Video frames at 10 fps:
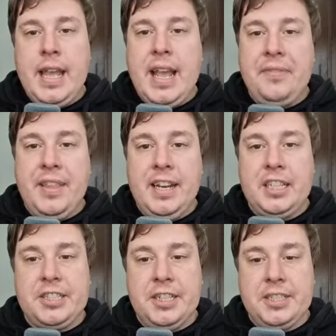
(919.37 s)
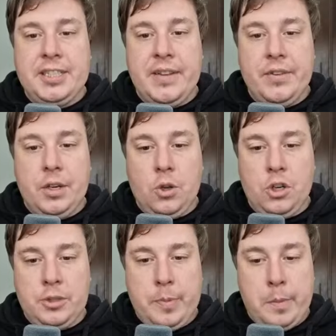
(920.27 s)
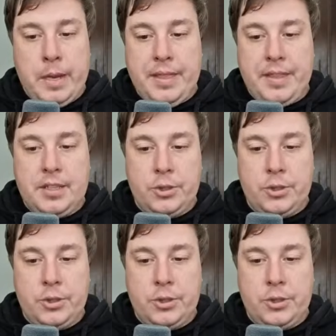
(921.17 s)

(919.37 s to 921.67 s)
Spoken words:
and then it's just $7 per month.